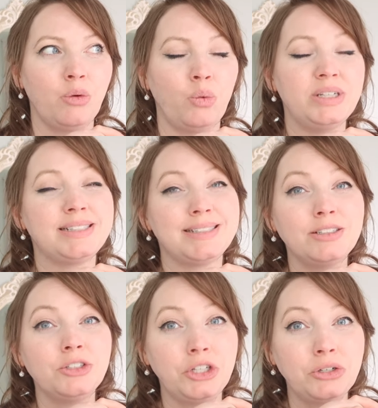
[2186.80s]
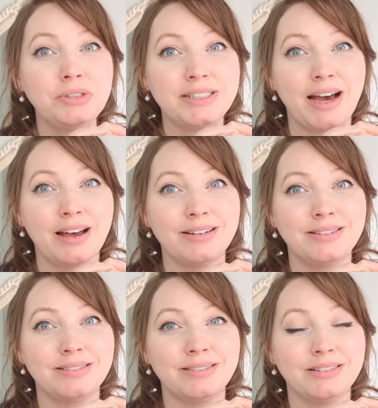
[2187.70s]
We still use
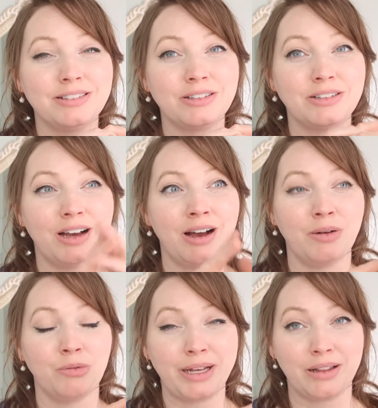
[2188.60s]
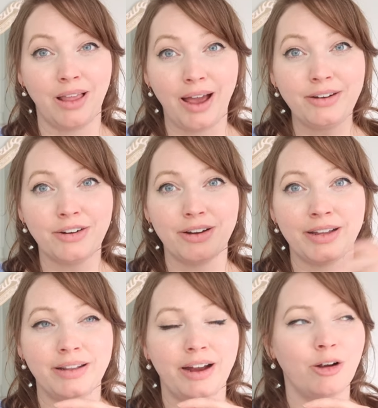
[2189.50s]
that uh, recliner
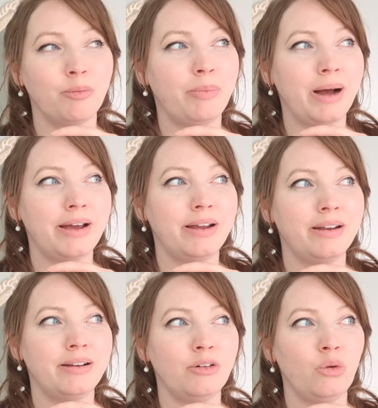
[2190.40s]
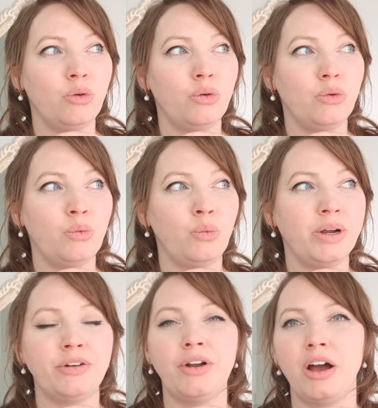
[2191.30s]
in there, but
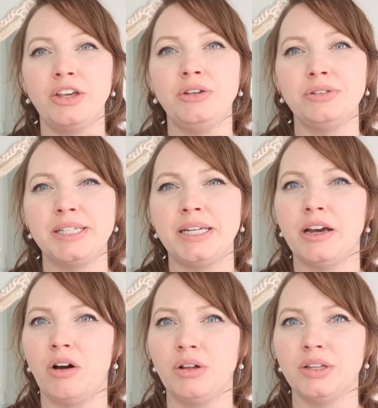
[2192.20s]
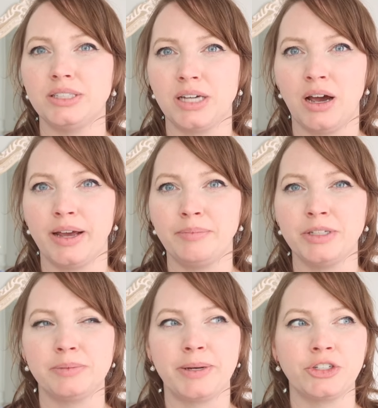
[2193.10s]
we're not using it all the time,
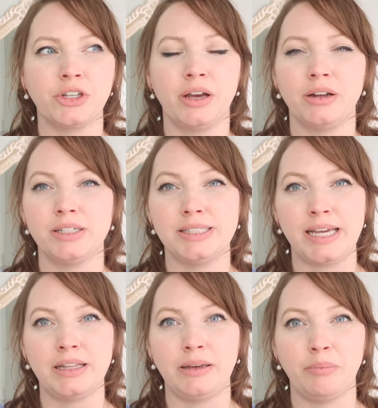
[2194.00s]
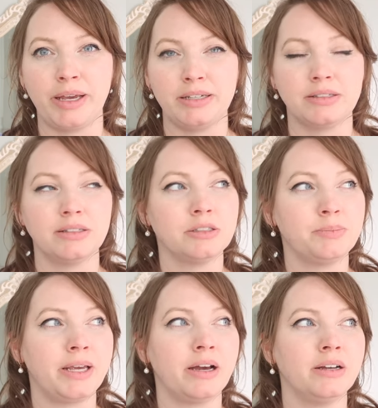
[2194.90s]
especially on a daily basis
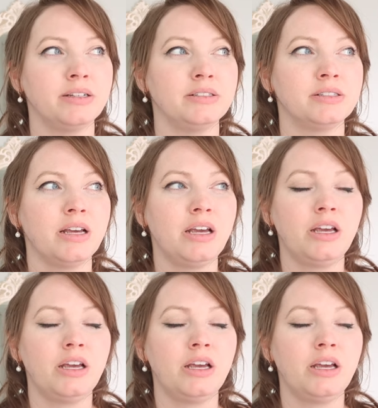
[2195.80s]
because